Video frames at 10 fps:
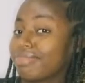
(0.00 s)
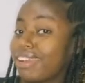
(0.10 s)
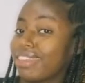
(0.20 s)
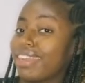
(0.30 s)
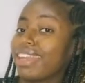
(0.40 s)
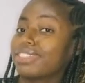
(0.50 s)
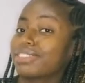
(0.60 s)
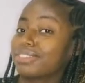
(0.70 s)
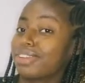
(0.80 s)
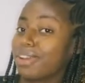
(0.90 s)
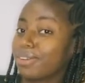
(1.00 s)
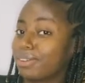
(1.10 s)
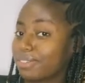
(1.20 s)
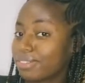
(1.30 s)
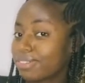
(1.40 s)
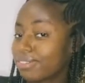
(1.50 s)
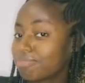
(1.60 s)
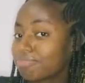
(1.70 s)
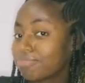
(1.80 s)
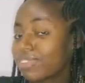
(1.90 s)
I thought y'all should know.
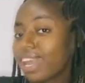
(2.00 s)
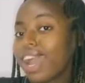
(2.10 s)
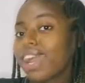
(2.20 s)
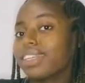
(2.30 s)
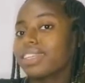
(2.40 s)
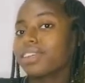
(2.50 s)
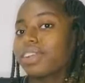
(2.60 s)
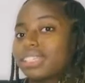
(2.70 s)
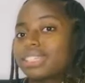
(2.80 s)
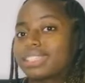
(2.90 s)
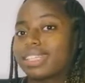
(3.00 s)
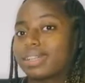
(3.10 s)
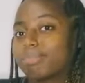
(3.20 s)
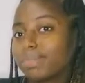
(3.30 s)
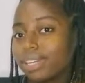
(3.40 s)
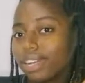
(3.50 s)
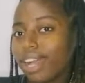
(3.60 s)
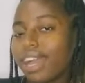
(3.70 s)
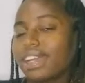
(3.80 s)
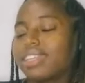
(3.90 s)
I had a great summer.
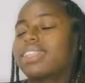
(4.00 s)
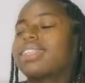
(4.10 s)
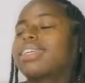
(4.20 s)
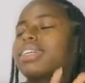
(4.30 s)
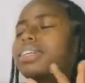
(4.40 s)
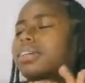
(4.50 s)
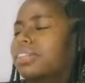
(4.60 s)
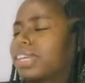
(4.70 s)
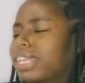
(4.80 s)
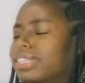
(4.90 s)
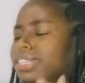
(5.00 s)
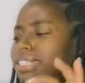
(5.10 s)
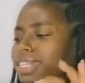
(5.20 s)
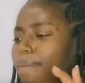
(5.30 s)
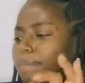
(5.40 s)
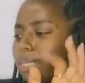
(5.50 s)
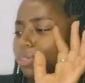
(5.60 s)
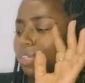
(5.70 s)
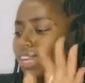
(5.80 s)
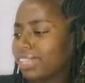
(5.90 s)
I had the great summer, you
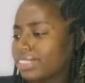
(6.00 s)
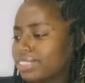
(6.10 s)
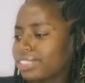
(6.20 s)
guys.